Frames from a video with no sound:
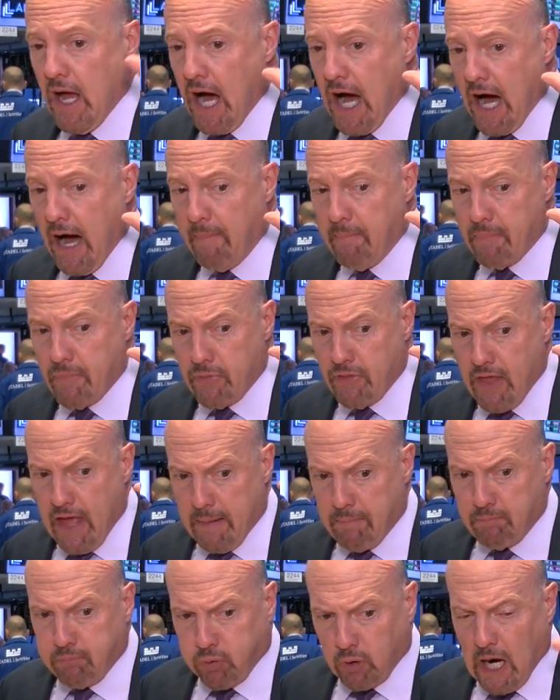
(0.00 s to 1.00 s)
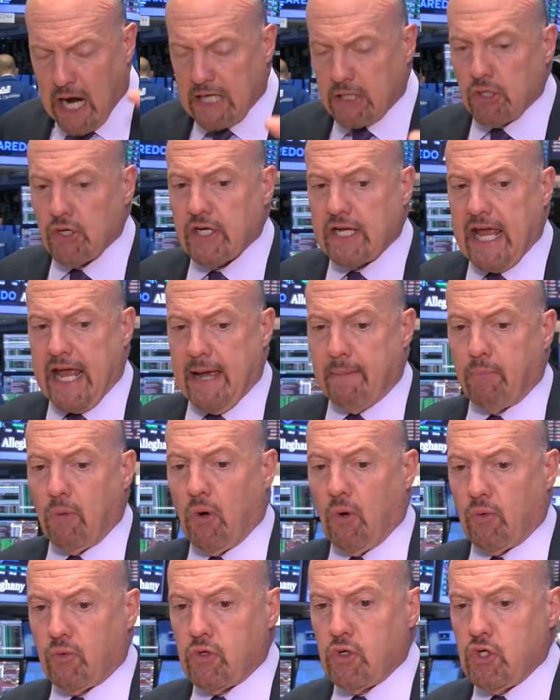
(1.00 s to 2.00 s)
Um, that Procter and
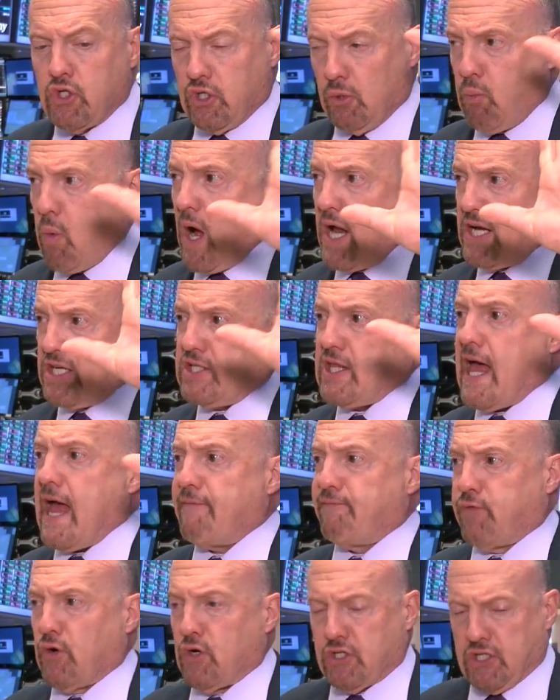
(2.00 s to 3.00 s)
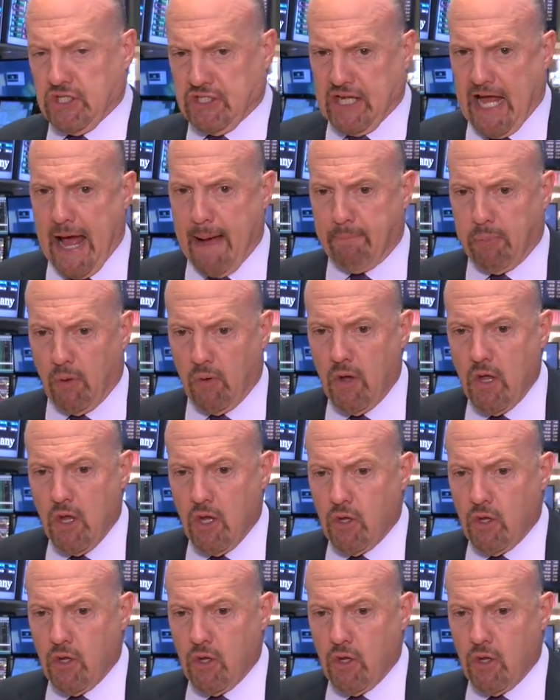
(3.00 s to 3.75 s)
Gamble, you should watch that versus Apple.